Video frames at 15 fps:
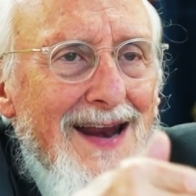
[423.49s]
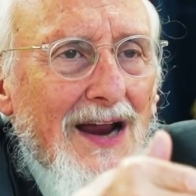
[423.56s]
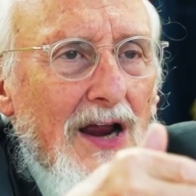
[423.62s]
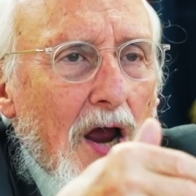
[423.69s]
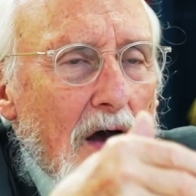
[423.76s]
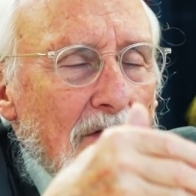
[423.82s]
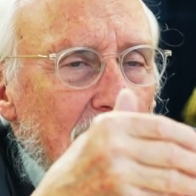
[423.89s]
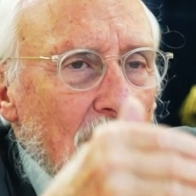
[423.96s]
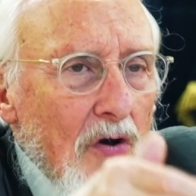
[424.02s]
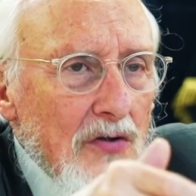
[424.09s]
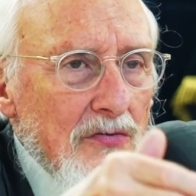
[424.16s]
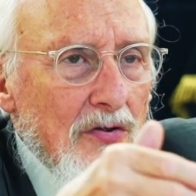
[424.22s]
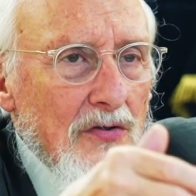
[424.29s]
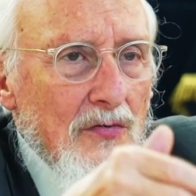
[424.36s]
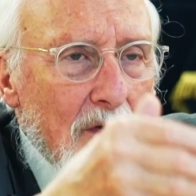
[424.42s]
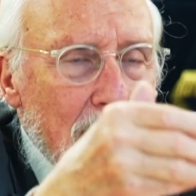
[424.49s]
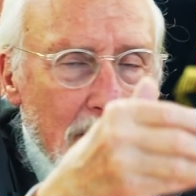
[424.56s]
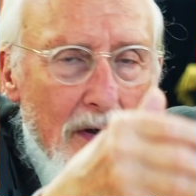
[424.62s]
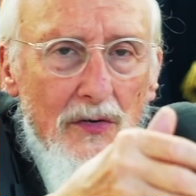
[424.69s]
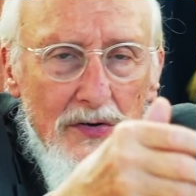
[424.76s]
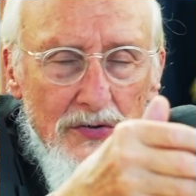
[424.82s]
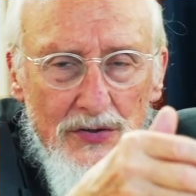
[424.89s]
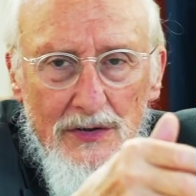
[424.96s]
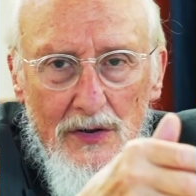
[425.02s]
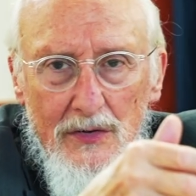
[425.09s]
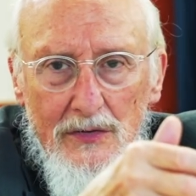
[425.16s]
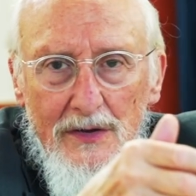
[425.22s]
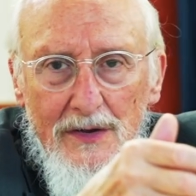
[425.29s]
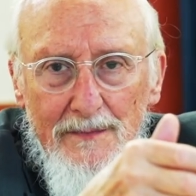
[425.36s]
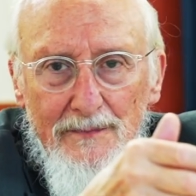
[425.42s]
a kavod to the Rabbanu
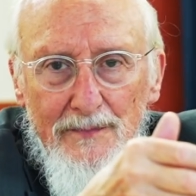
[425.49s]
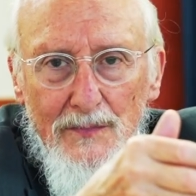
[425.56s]
Shalom,